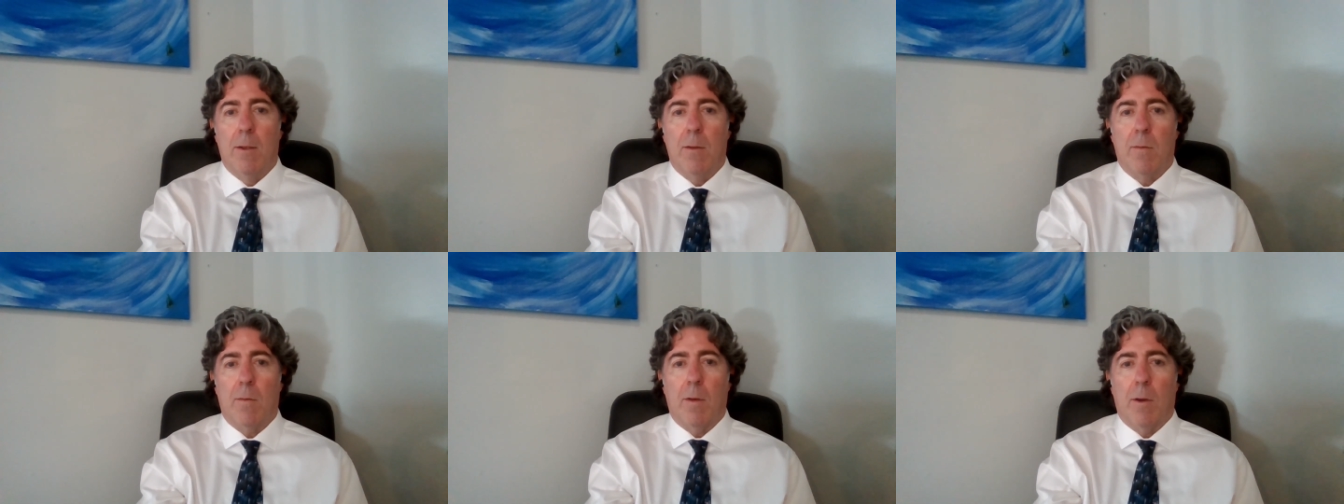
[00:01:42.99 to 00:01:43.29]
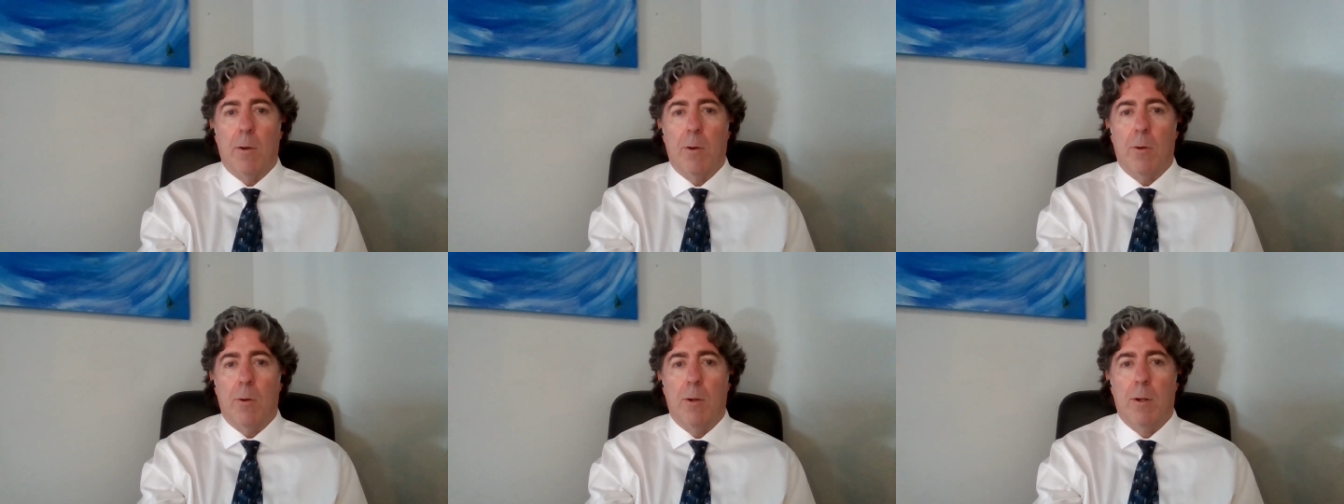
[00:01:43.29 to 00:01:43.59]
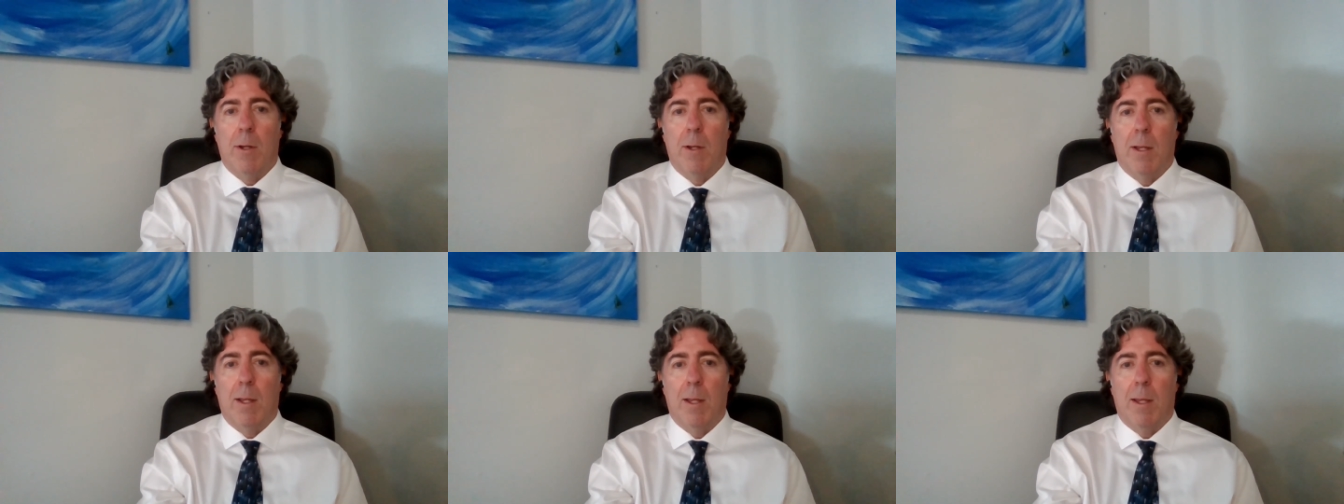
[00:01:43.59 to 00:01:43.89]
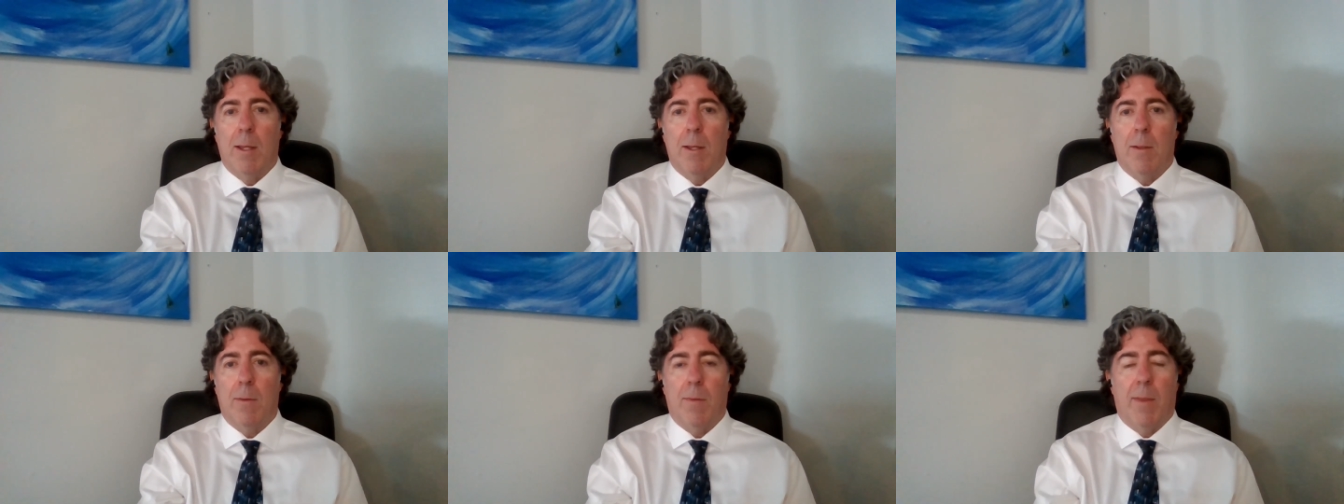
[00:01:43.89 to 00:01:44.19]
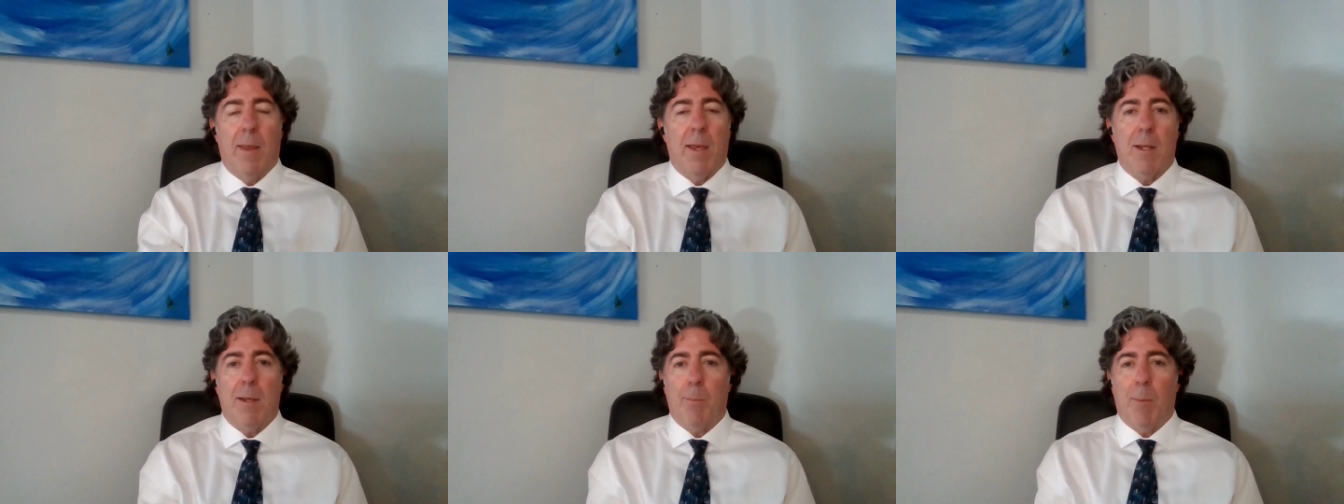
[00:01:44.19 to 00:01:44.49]
So
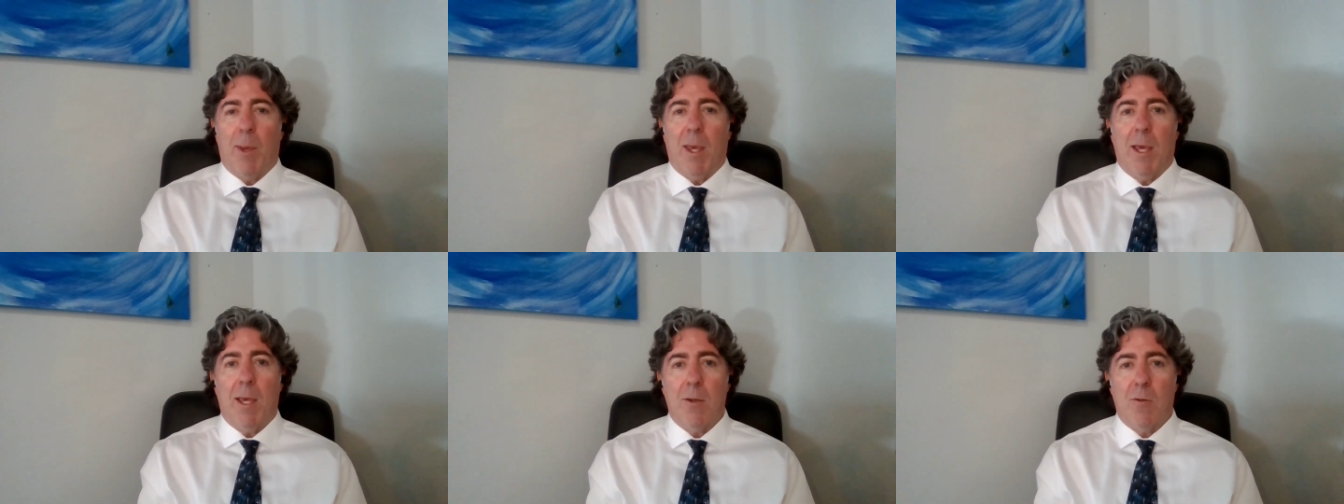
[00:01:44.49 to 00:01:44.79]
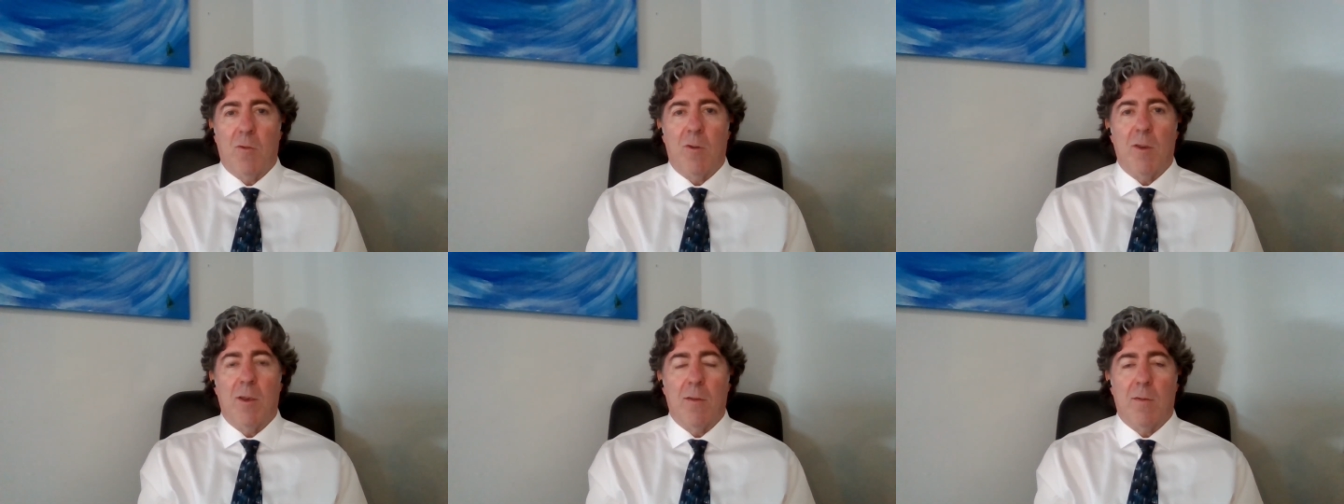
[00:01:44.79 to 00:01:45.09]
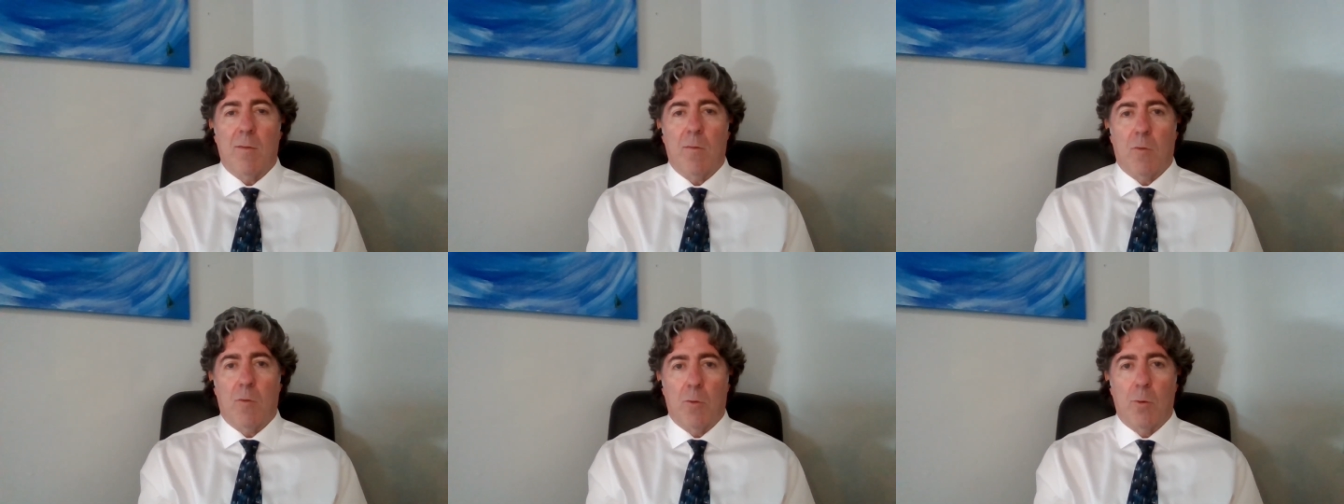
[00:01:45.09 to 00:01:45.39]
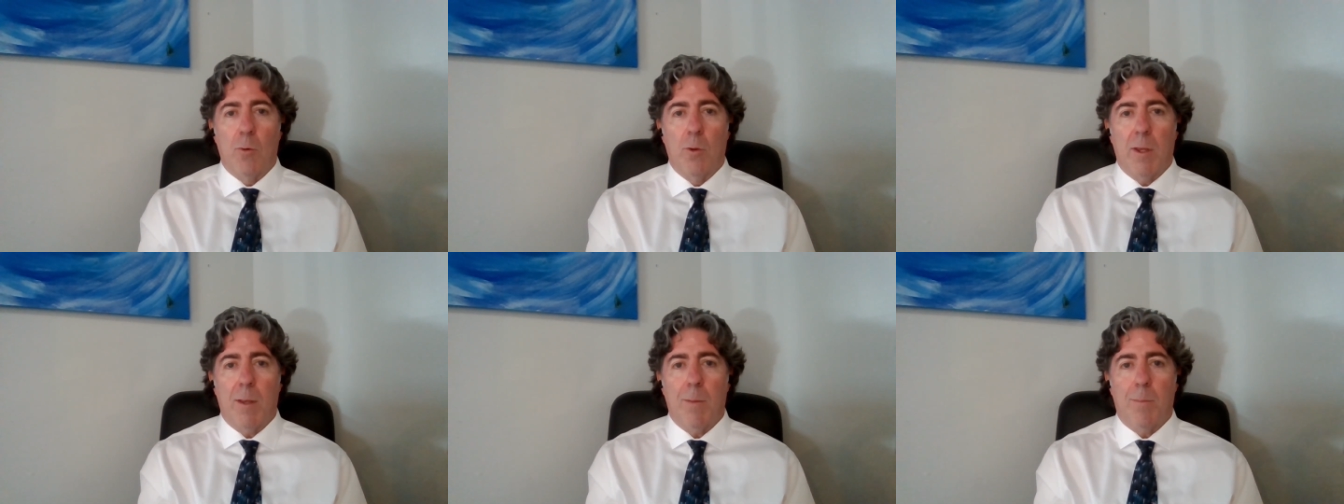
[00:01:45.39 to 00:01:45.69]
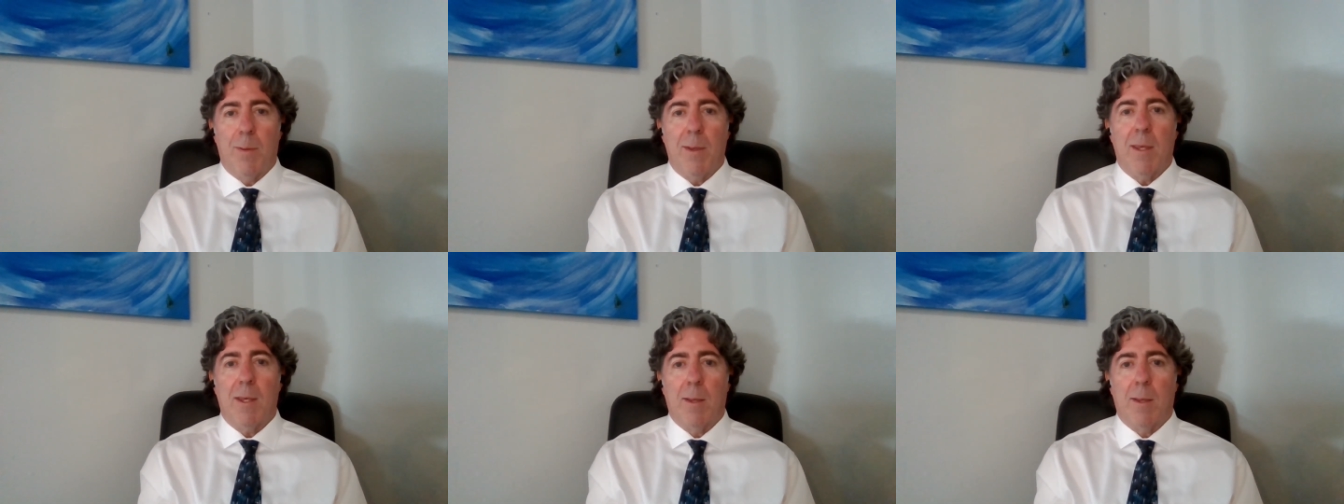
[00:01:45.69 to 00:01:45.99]
they may just truly
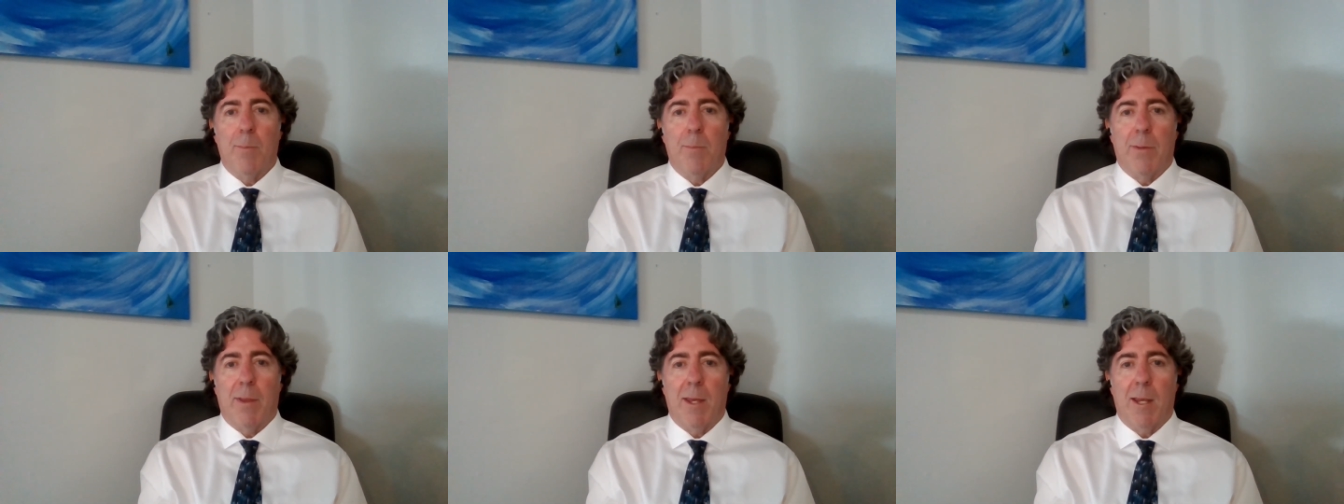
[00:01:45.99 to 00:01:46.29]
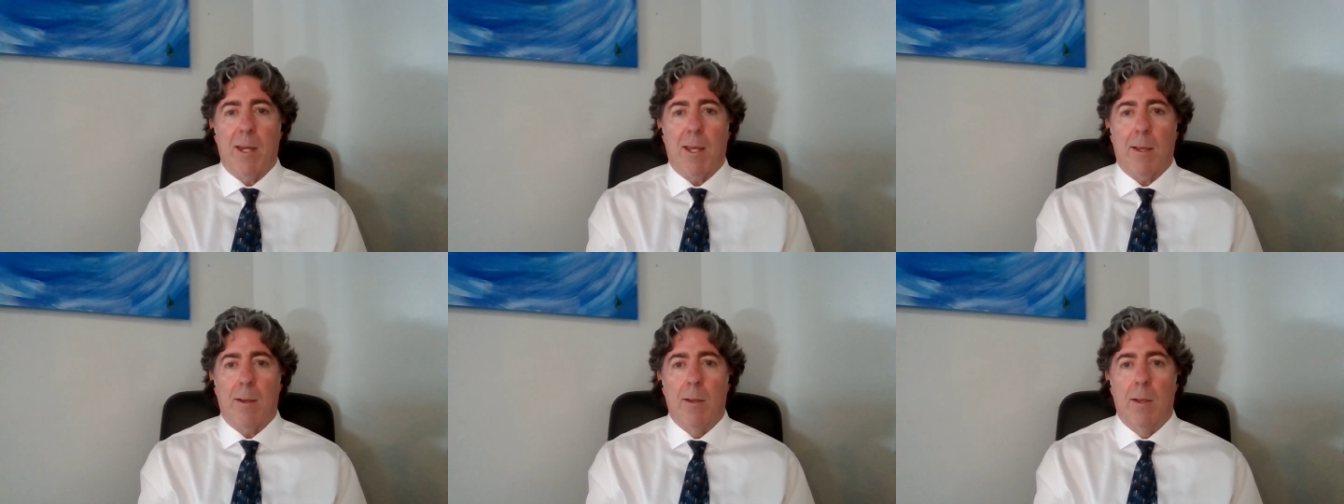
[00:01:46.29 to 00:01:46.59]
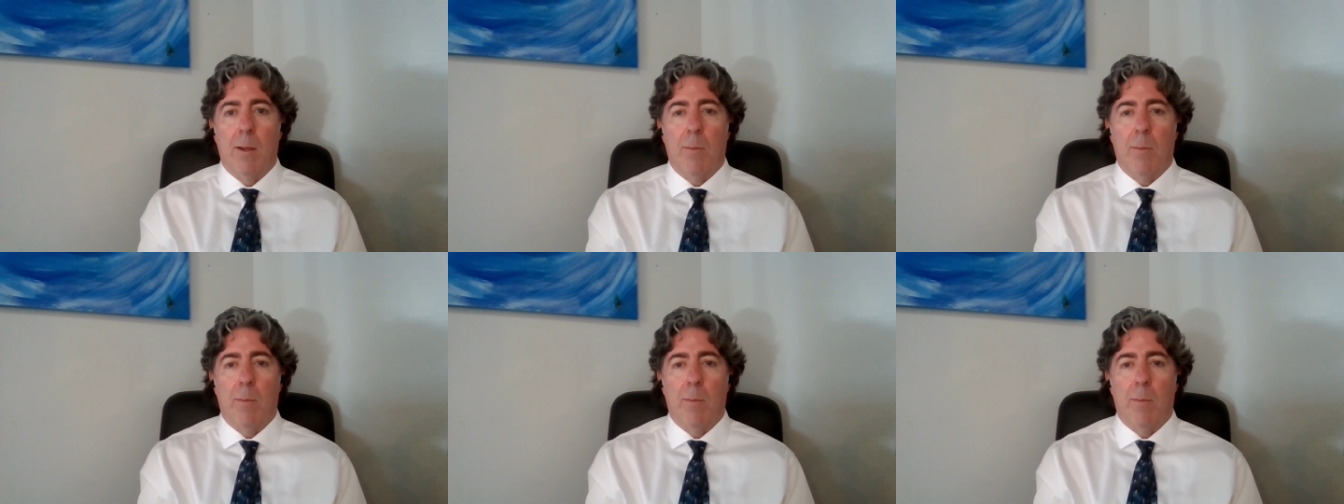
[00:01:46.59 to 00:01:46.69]
be complaining,